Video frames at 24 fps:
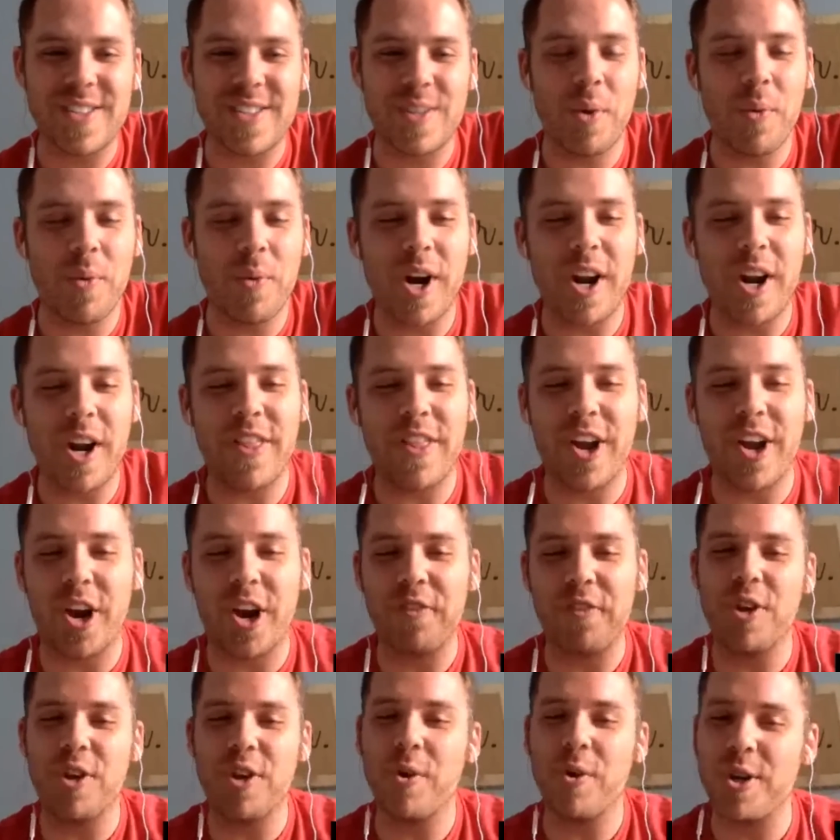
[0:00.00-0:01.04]
We want to thank our
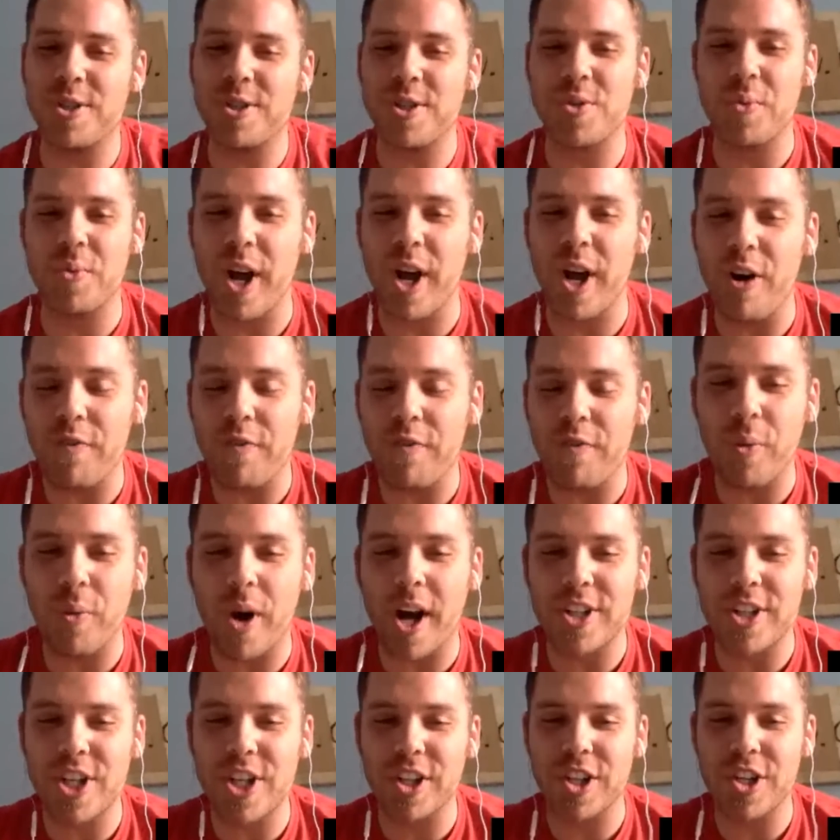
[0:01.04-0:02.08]
viewers as well for
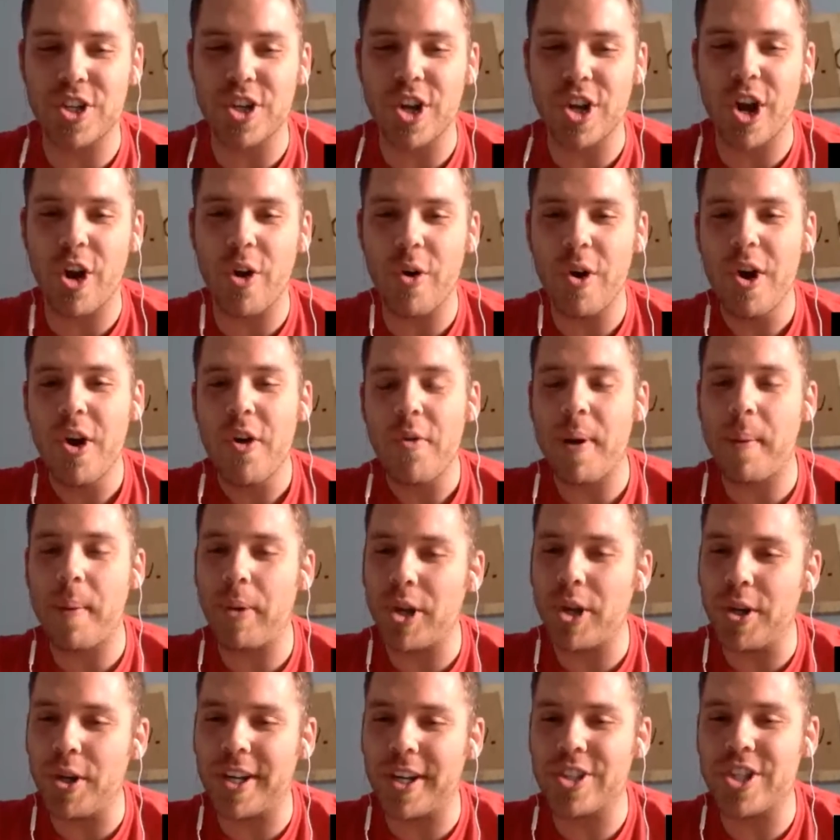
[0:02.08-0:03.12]
watching the show.
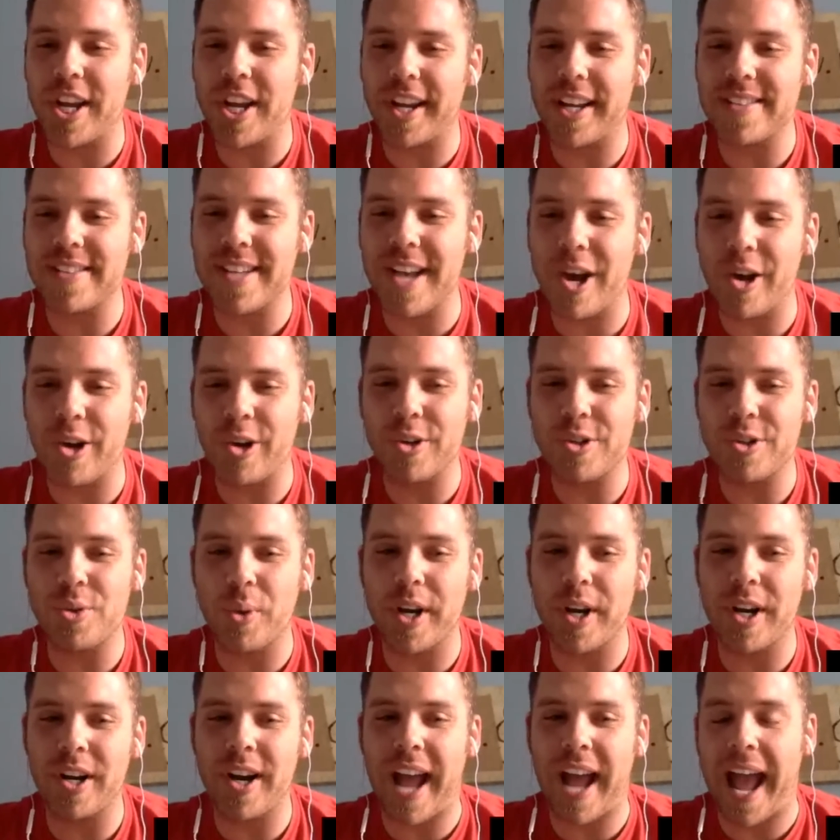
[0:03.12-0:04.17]
Remember, you can check us out on
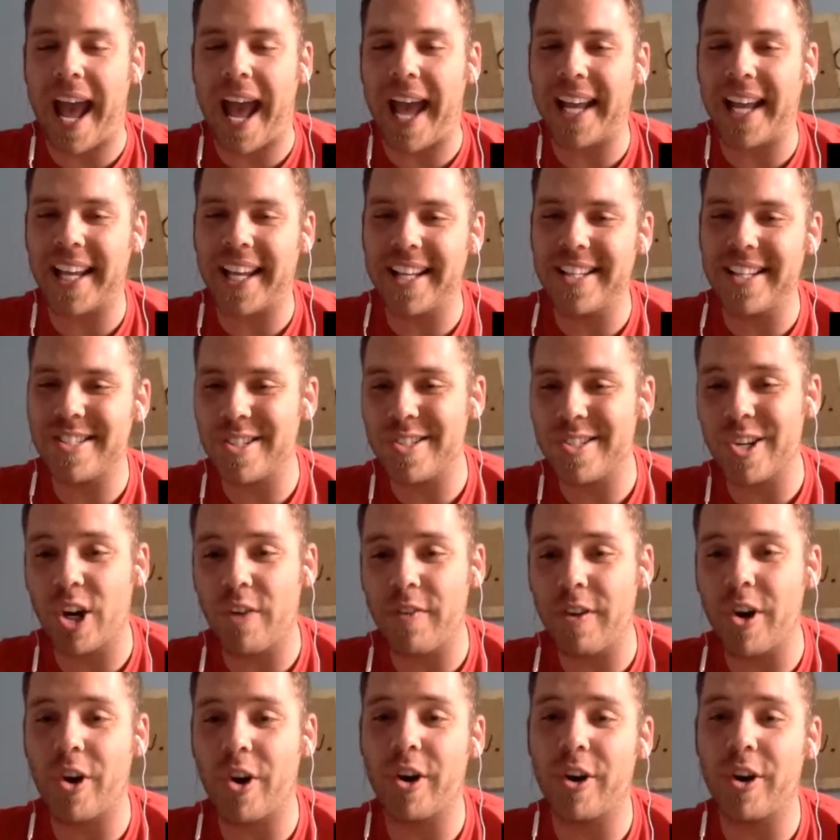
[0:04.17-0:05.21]
Twitter
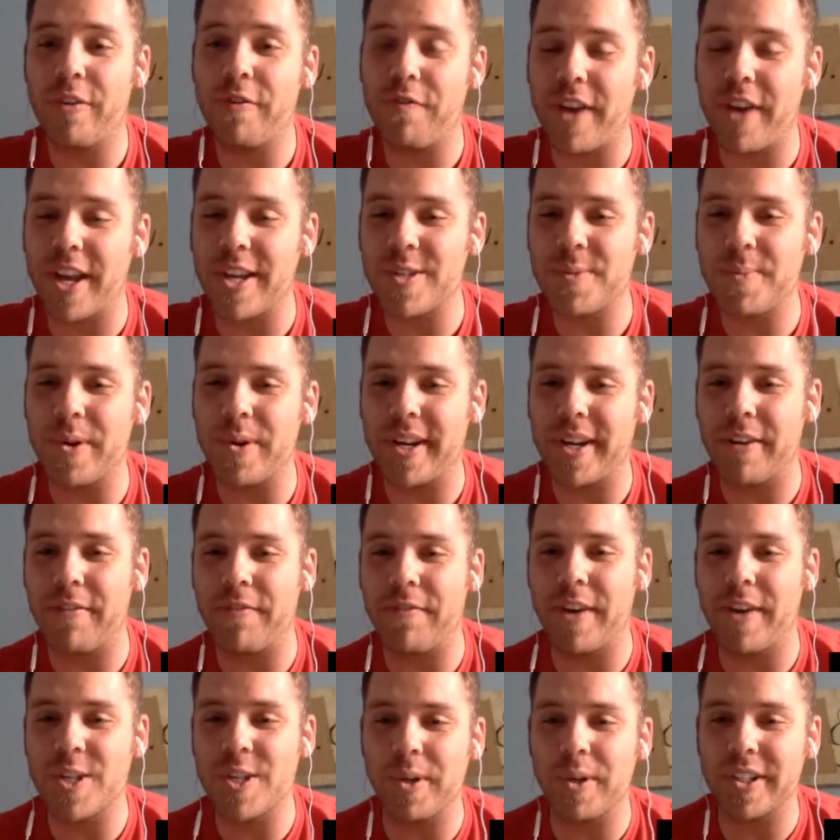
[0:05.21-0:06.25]
@KidsDeserveIt or on Facebook
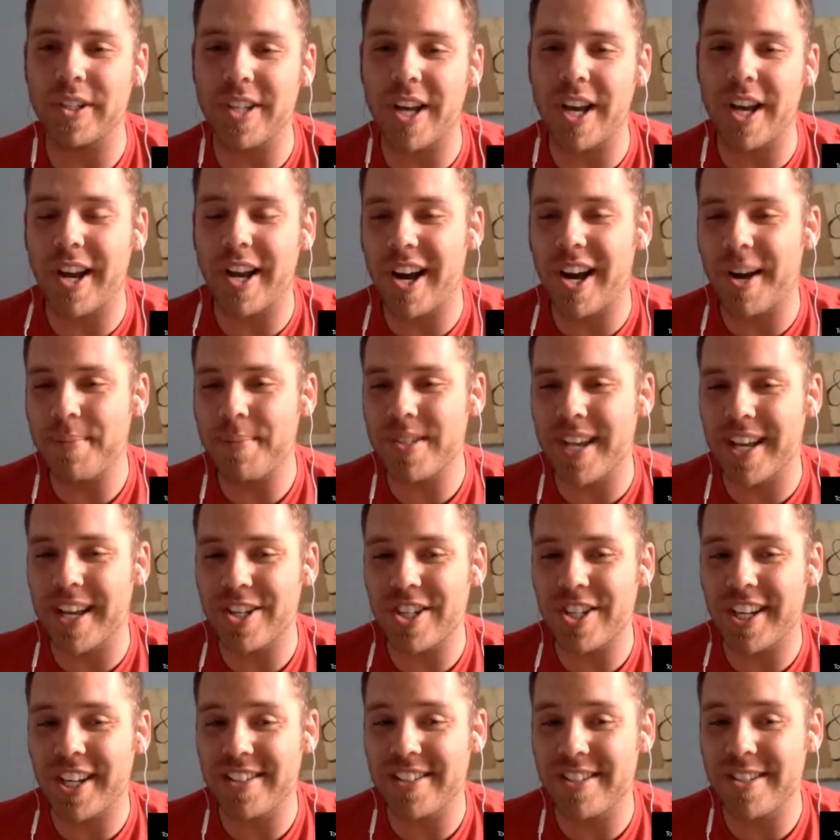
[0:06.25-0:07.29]
at
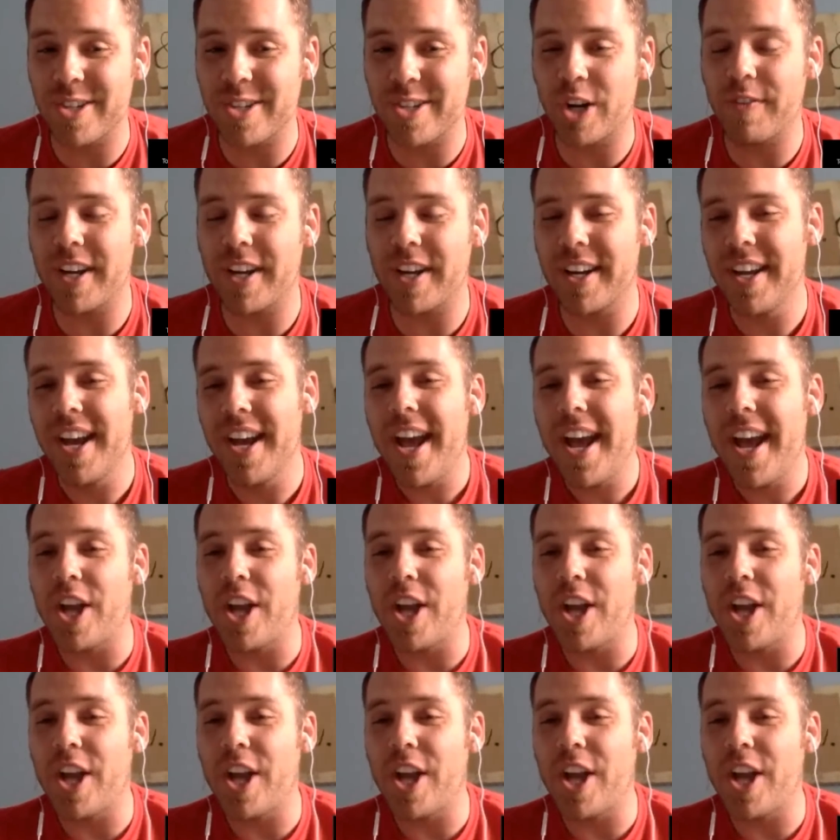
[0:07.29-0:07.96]
facebook.com/KidsDeserveIt.